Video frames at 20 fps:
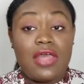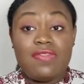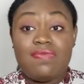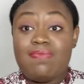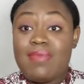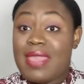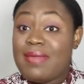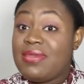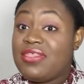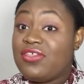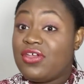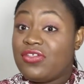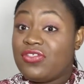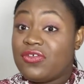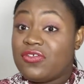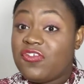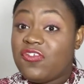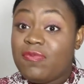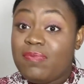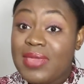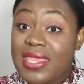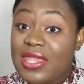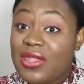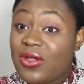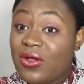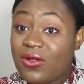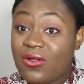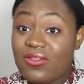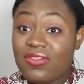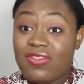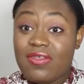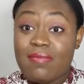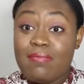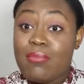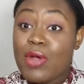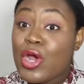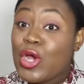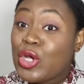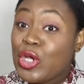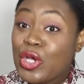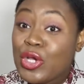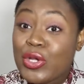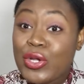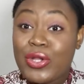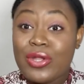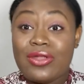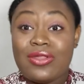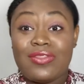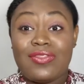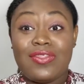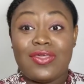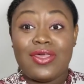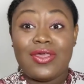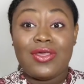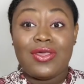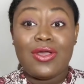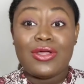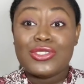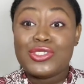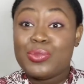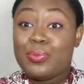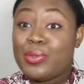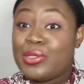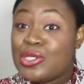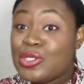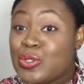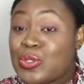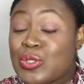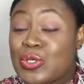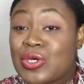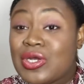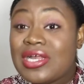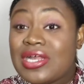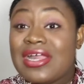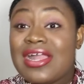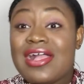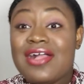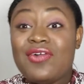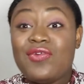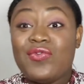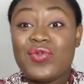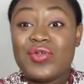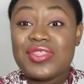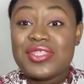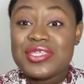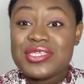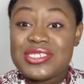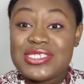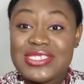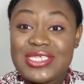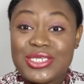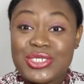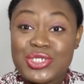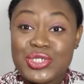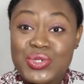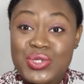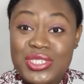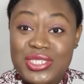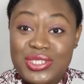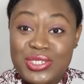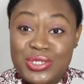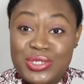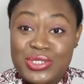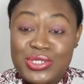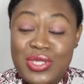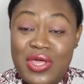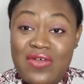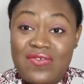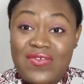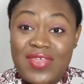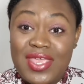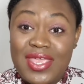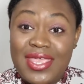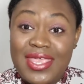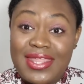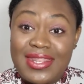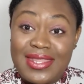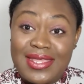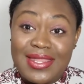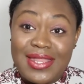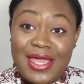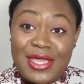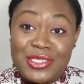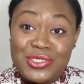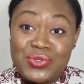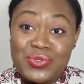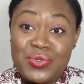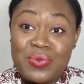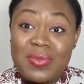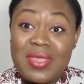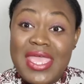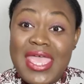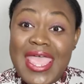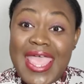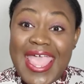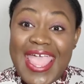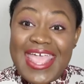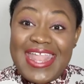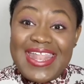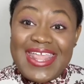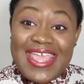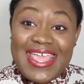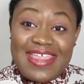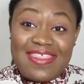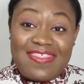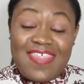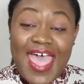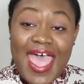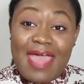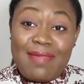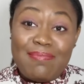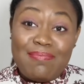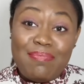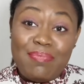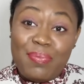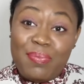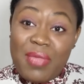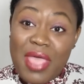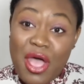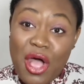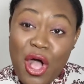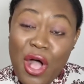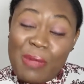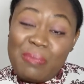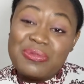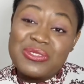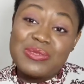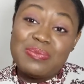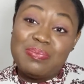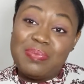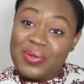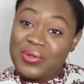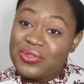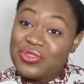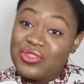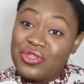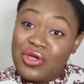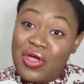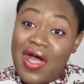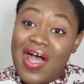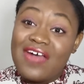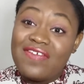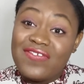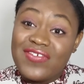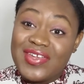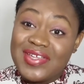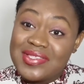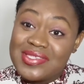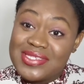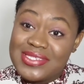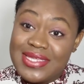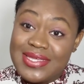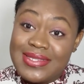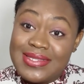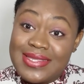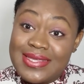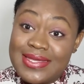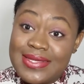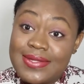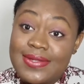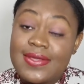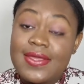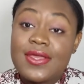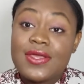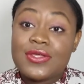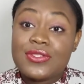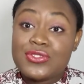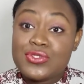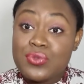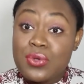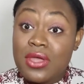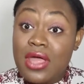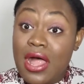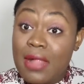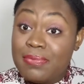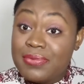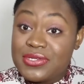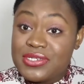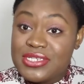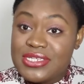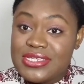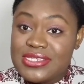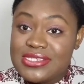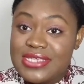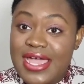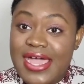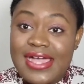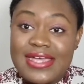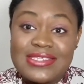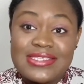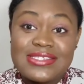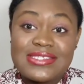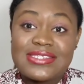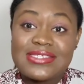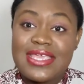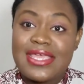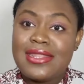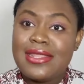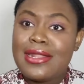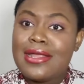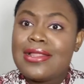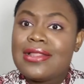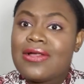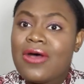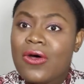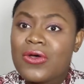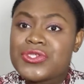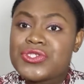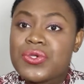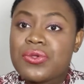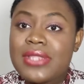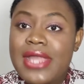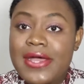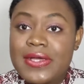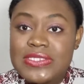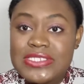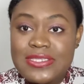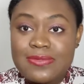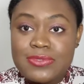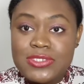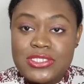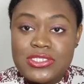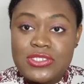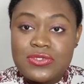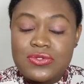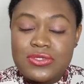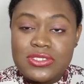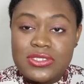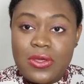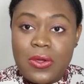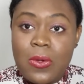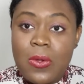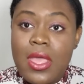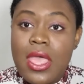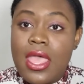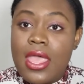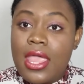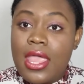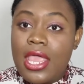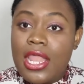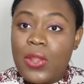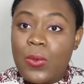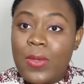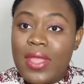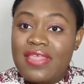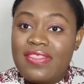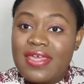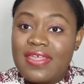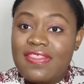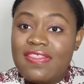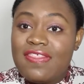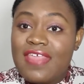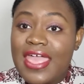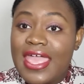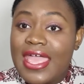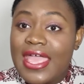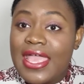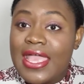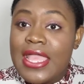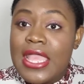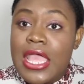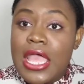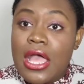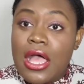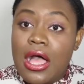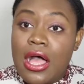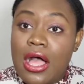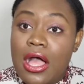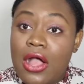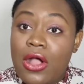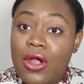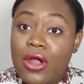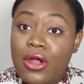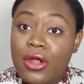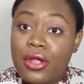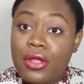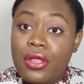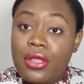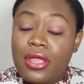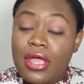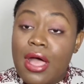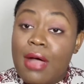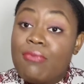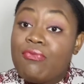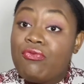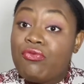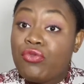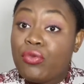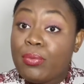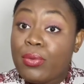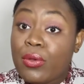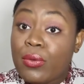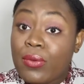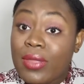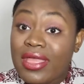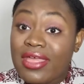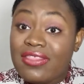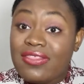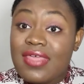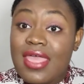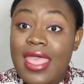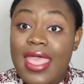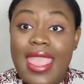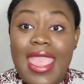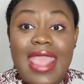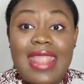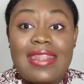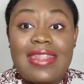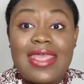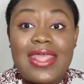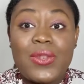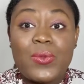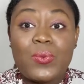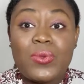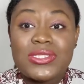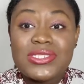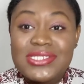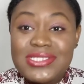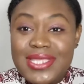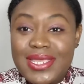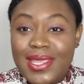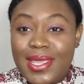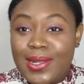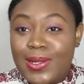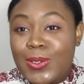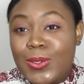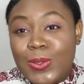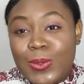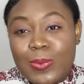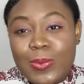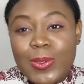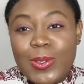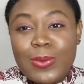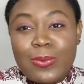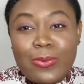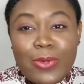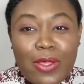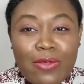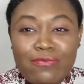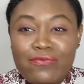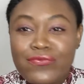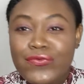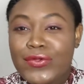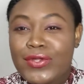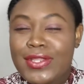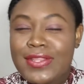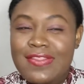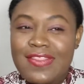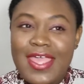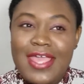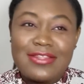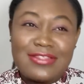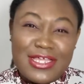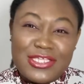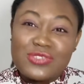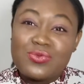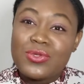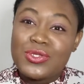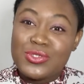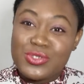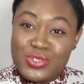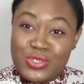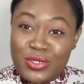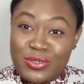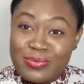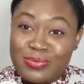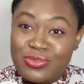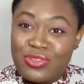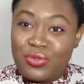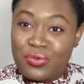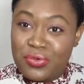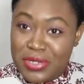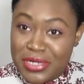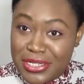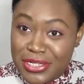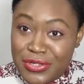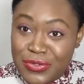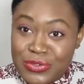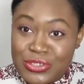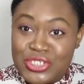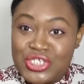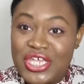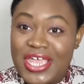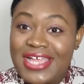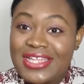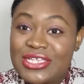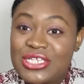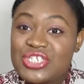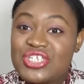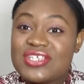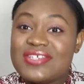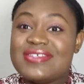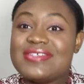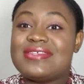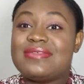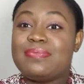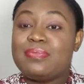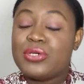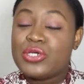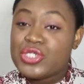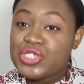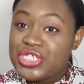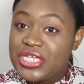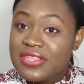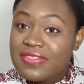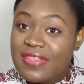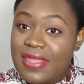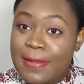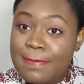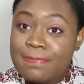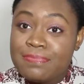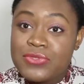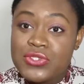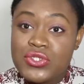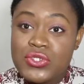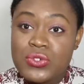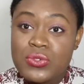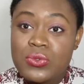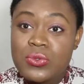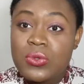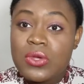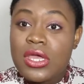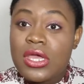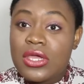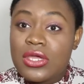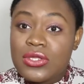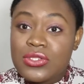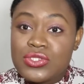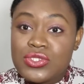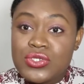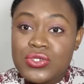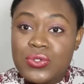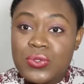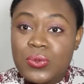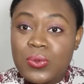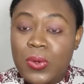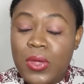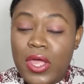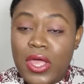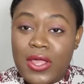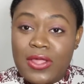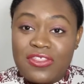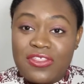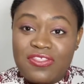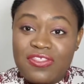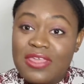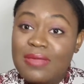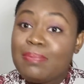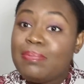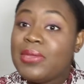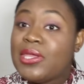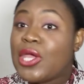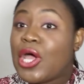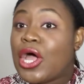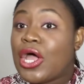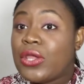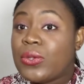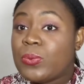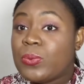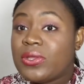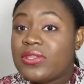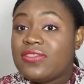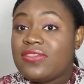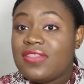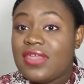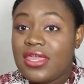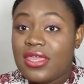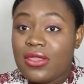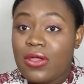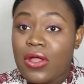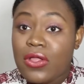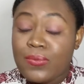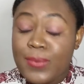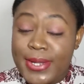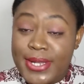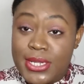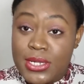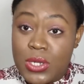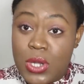Maybe they're the speaker, the marketer, the entrepreneur for this issue that they're solving in the classroom. And that helps build the confidence they need to accomplish these tasks. And it also allows them to do so in a way that they are comfortable with. And then once they get a little bit of comfort in that, that's when you start throwing in those challenges and pushing them to think beyond what they already